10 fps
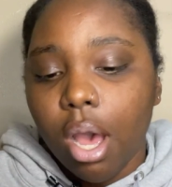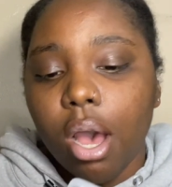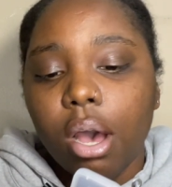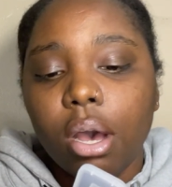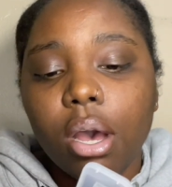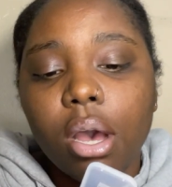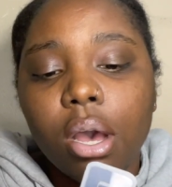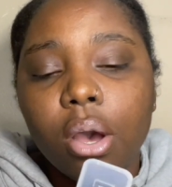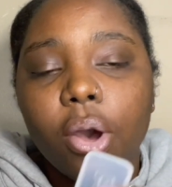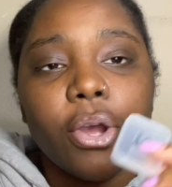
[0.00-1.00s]

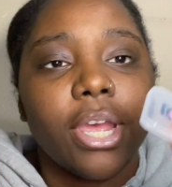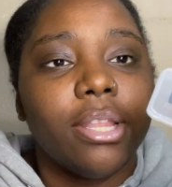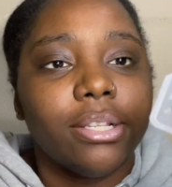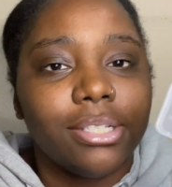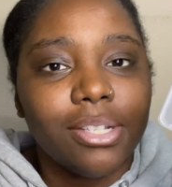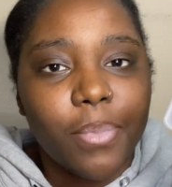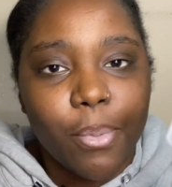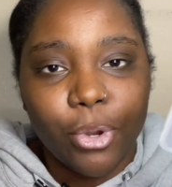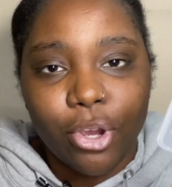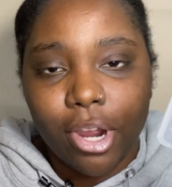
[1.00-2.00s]
Oh, okay. This is a
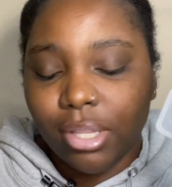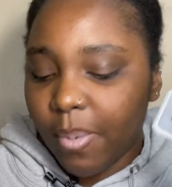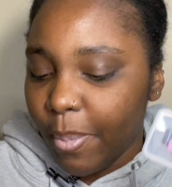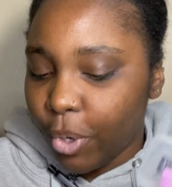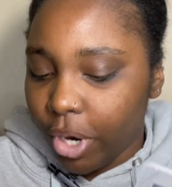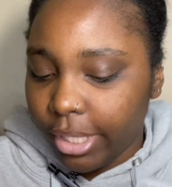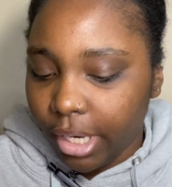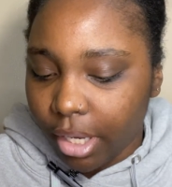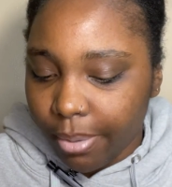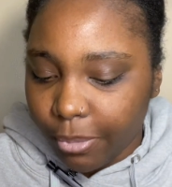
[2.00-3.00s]
memory card, the memory card that
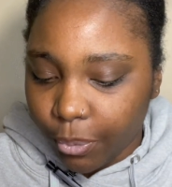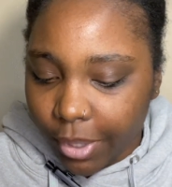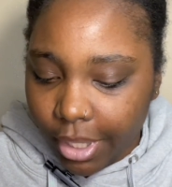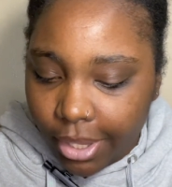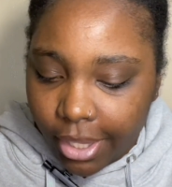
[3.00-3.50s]
it comes with.